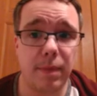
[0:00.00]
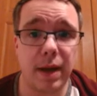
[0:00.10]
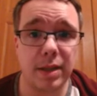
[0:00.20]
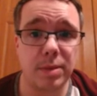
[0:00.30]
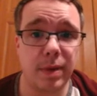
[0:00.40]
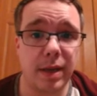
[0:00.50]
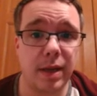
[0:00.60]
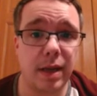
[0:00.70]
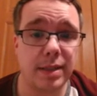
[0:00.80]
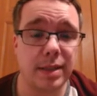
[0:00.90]
as
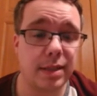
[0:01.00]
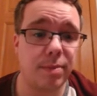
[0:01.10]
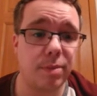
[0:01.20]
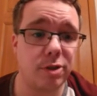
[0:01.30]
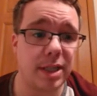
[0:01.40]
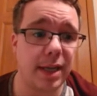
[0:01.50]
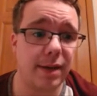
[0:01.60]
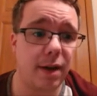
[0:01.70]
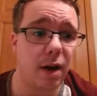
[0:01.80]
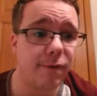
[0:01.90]
x approaches
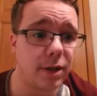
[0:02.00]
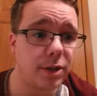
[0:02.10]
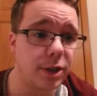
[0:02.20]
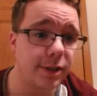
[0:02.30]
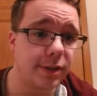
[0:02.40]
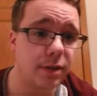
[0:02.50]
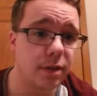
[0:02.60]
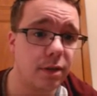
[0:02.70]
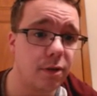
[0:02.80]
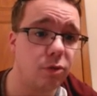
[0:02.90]
8, our function
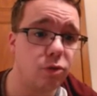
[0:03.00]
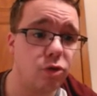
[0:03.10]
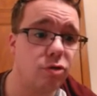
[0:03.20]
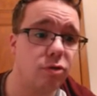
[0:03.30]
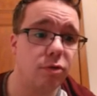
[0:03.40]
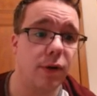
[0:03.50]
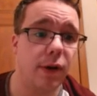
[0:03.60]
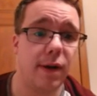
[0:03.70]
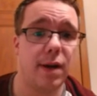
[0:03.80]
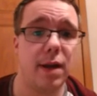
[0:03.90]
goes to
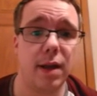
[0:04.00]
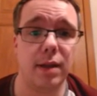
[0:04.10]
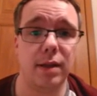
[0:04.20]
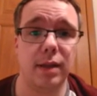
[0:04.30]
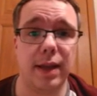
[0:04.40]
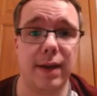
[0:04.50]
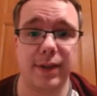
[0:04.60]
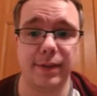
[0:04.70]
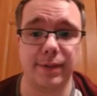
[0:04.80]
11.